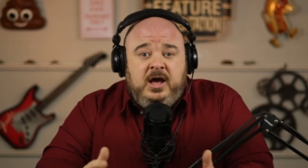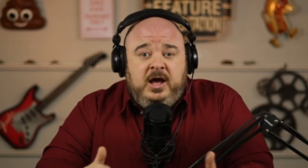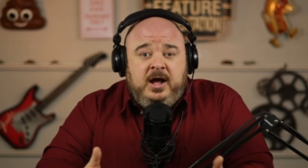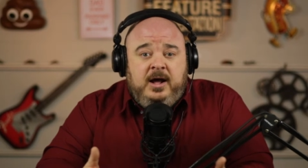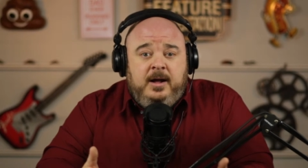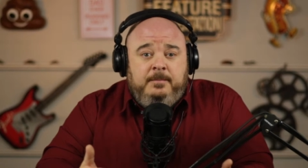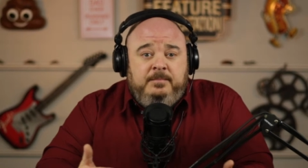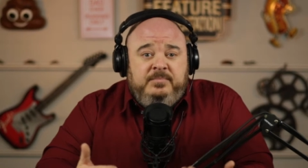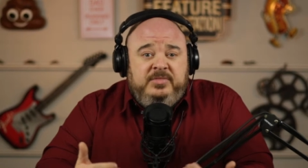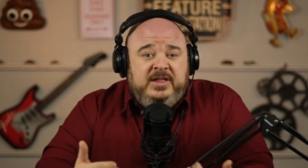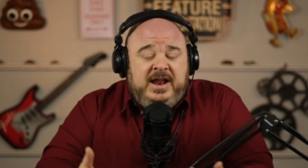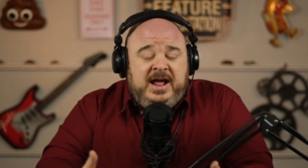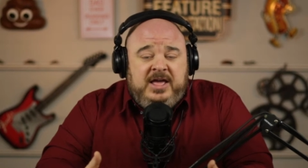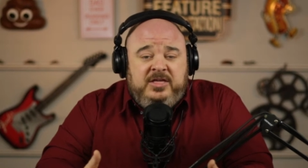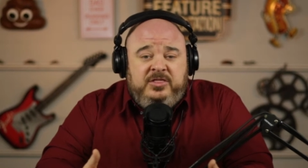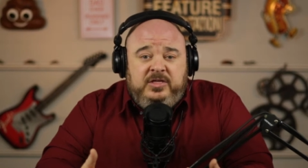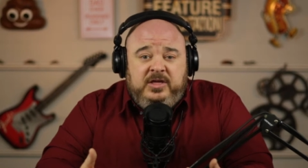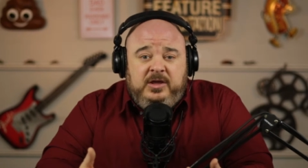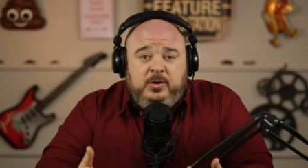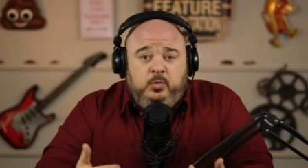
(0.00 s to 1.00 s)
that
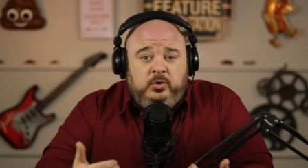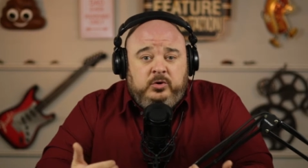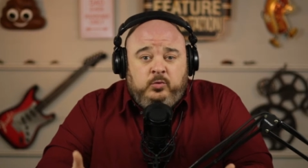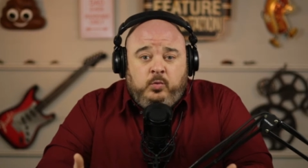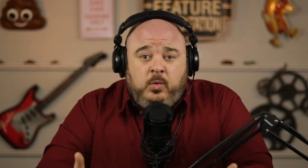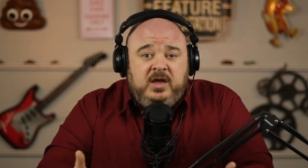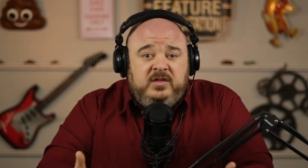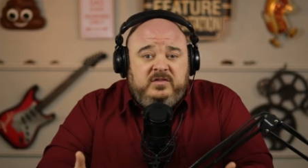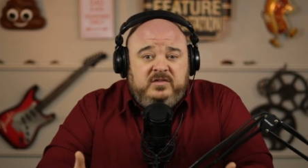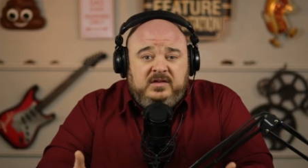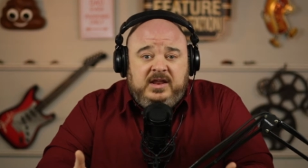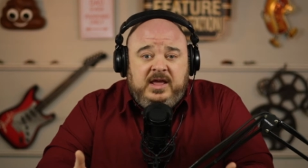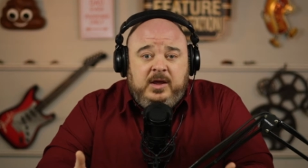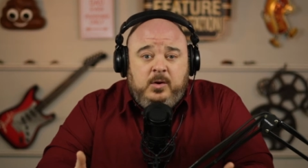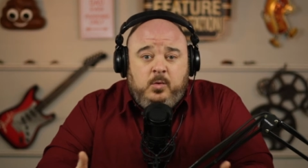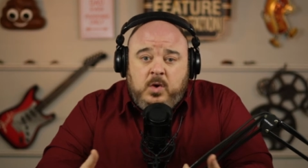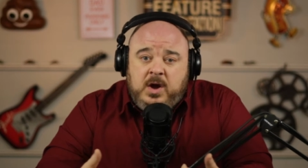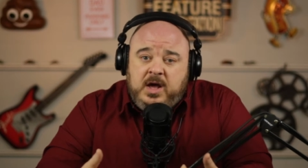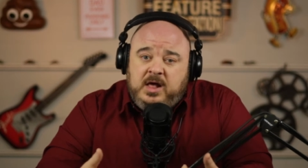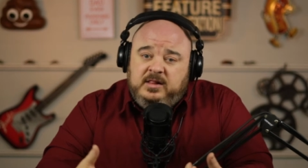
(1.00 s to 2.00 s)
I think would
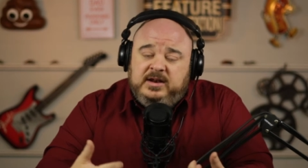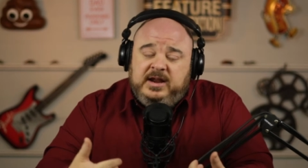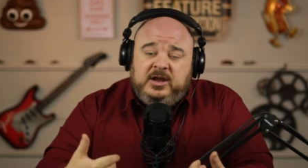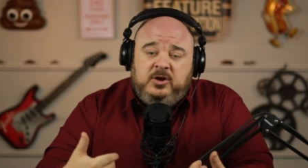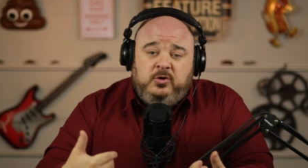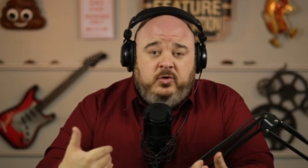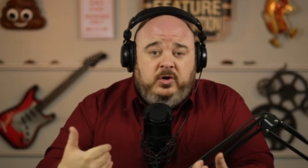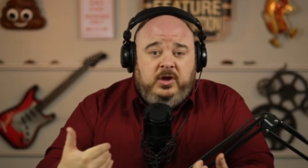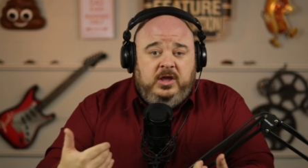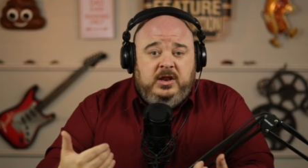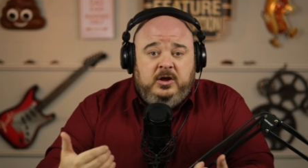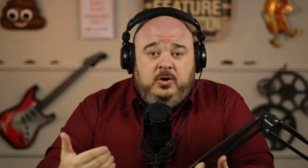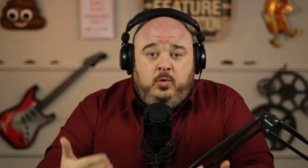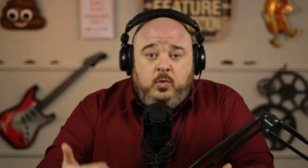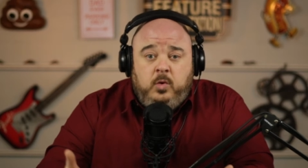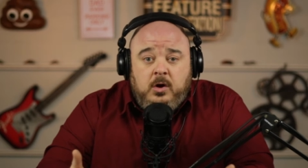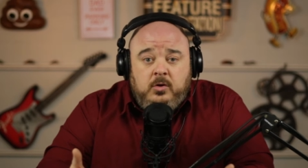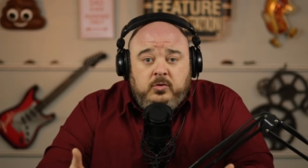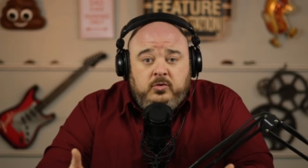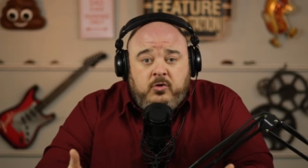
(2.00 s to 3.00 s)
resonate well, and I create a
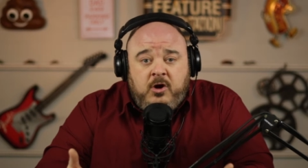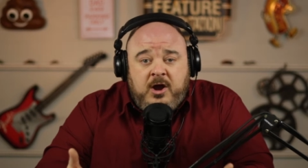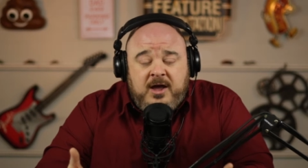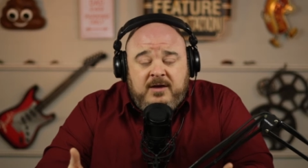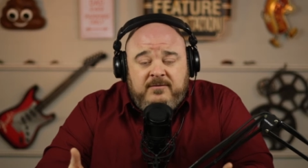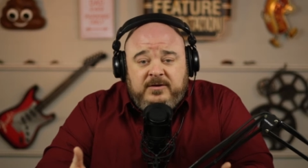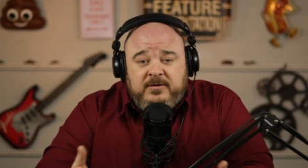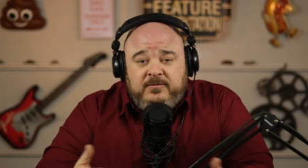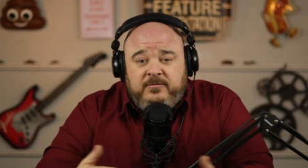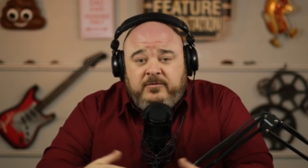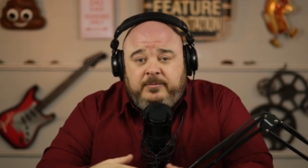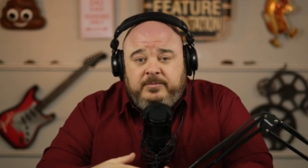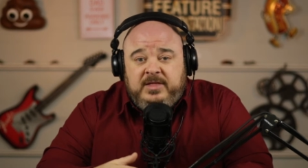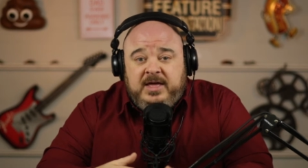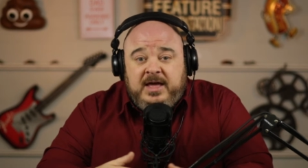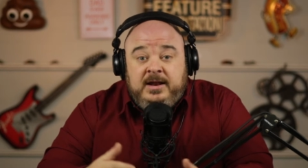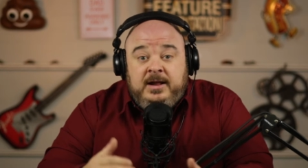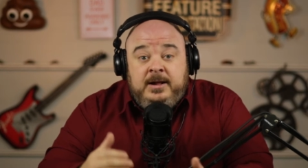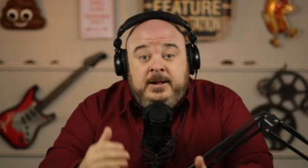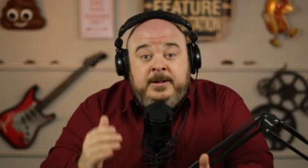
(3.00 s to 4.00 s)
quote graphic from
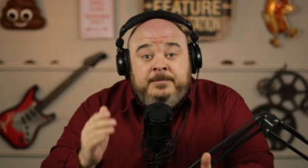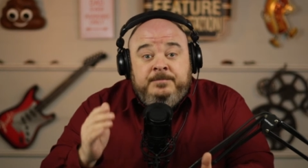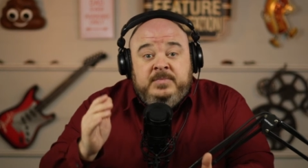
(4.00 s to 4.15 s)
that.